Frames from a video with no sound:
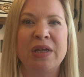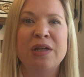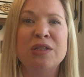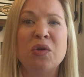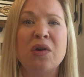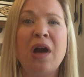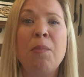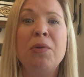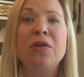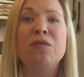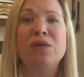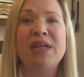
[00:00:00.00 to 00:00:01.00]
So, a couple
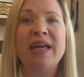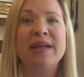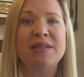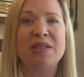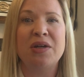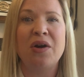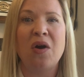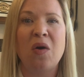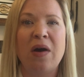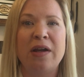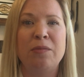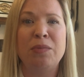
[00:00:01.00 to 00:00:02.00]
of weekends ago,
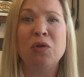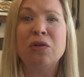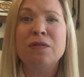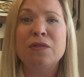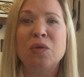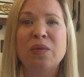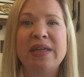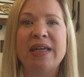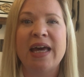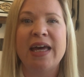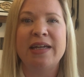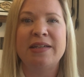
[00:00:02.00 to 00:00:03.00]
on a beautiful
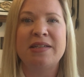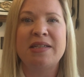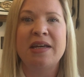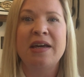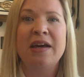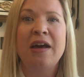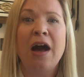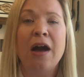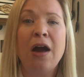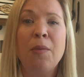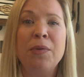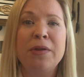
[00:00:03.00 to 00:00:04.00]
weekend, a
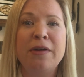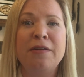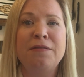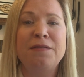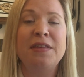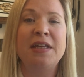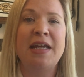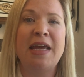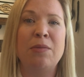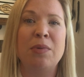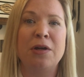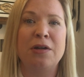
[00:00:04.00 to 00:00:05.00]
couple of the
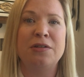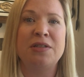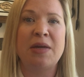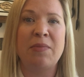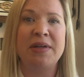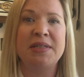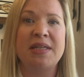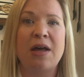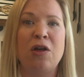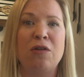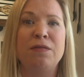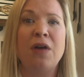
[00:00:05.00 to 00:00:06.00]
neighbors and
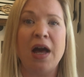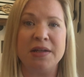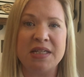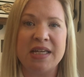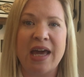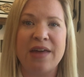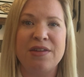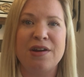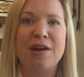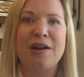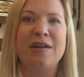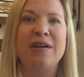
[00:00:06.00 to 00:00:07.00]
myself got
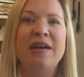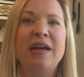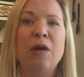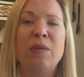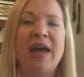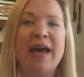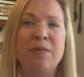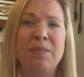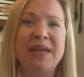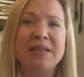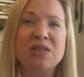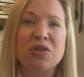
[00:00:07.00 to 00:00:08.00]
together. We had a
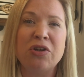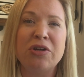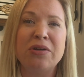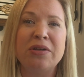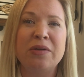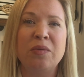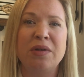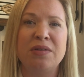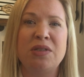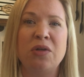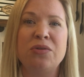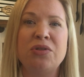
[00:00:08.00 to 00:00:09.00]
big circle and we were
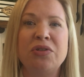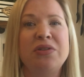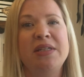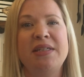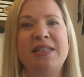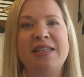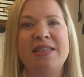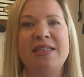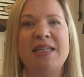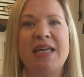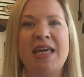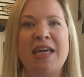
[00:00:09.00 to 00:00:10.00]
social
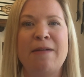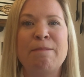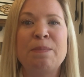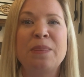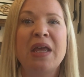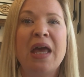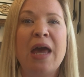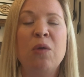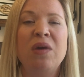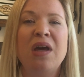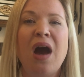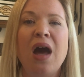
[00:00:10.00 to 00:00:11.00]
distancing, and
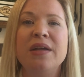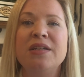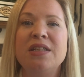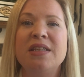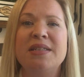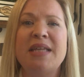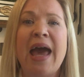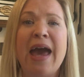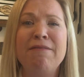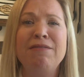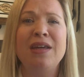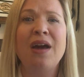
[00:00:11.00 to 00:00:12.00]
we got into this
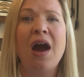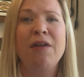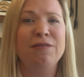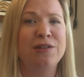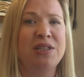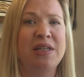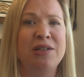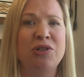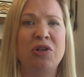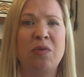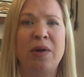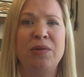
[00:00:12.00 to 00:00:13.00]
heavy
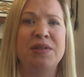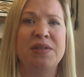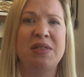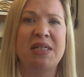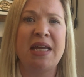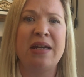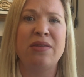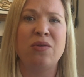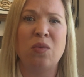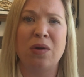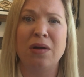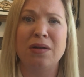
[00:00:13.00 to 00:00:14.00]
conversation about the state of the
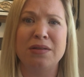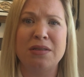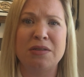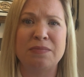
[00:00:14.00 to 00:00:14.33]
world.